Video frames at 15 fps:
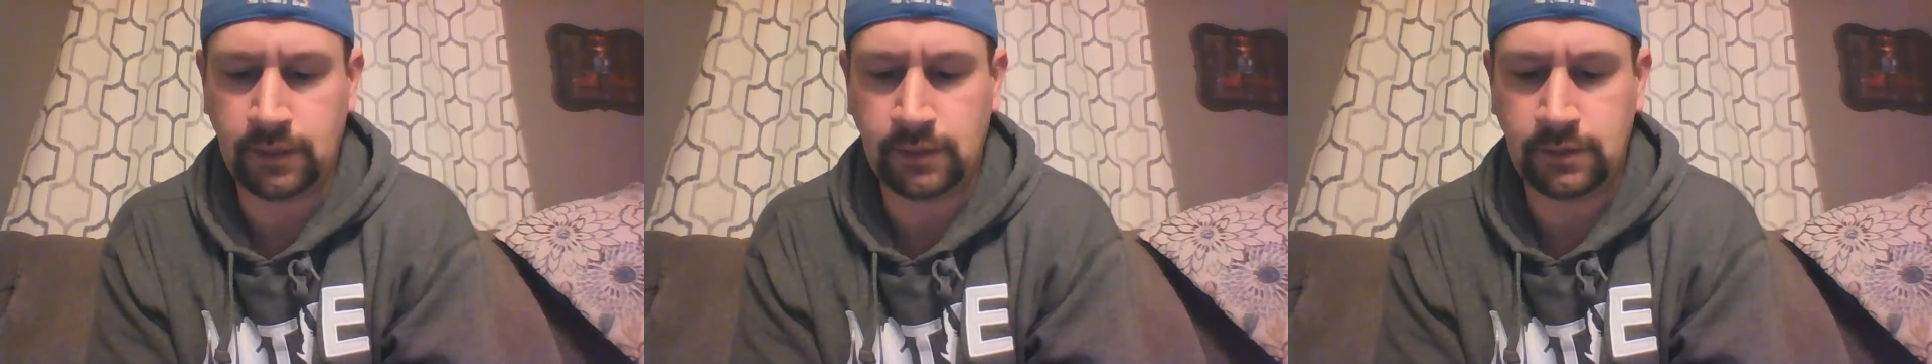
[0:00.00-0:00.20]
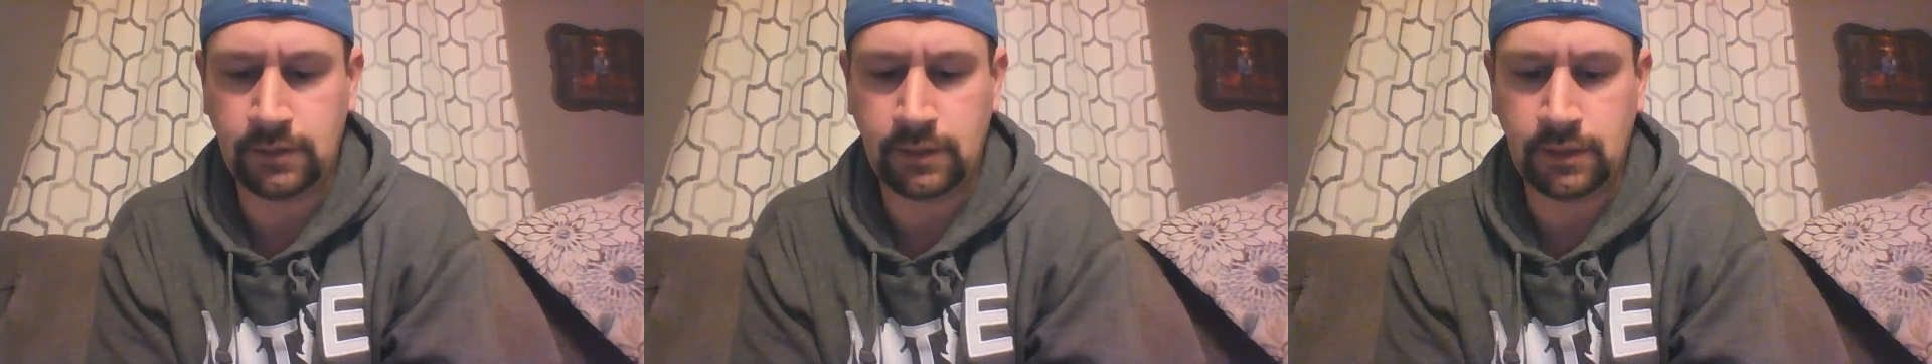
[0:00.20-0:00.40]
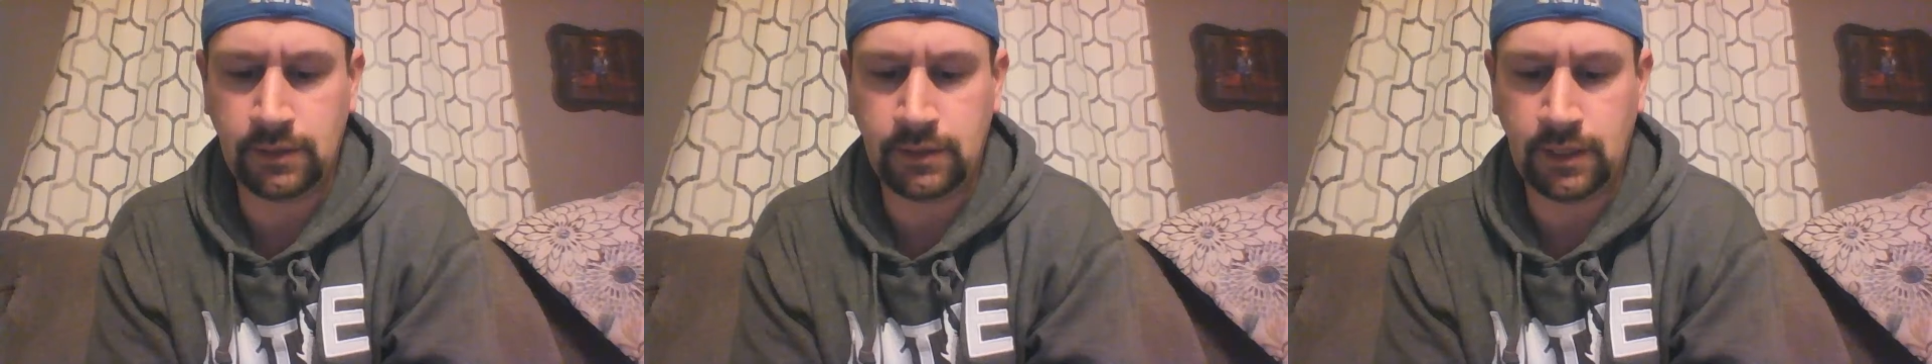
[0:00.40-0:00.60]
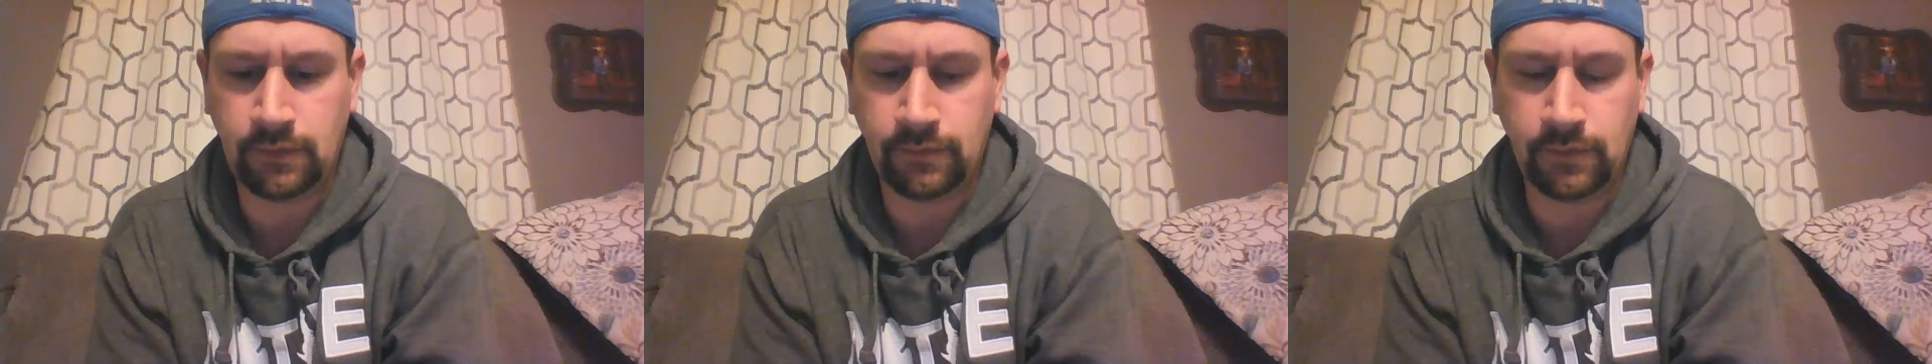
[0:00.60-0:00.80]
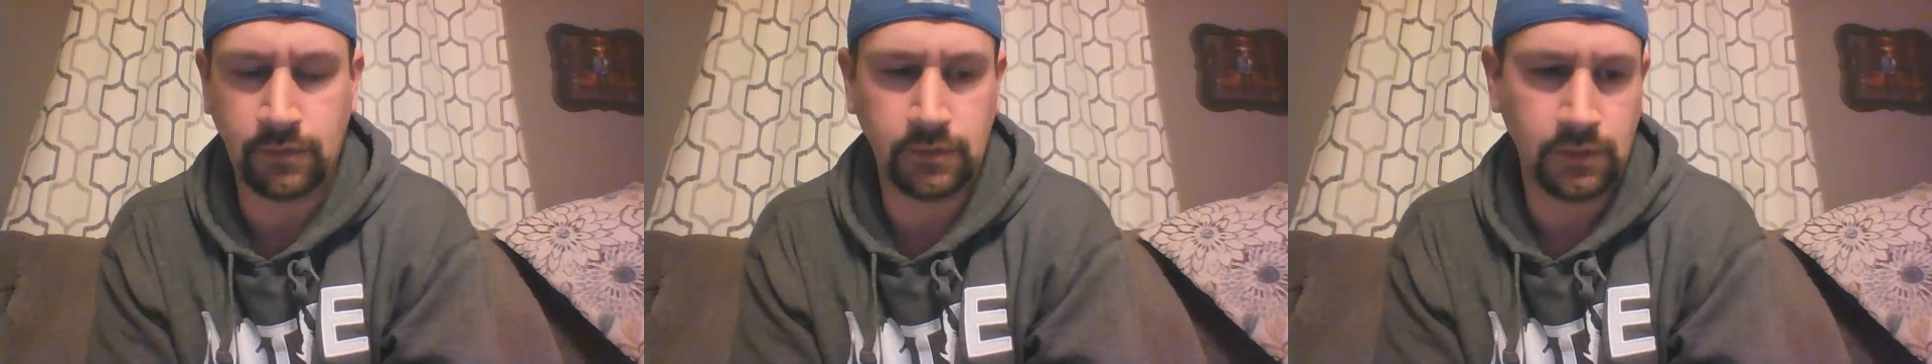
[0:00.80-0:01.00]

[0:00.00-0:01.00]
It's had a few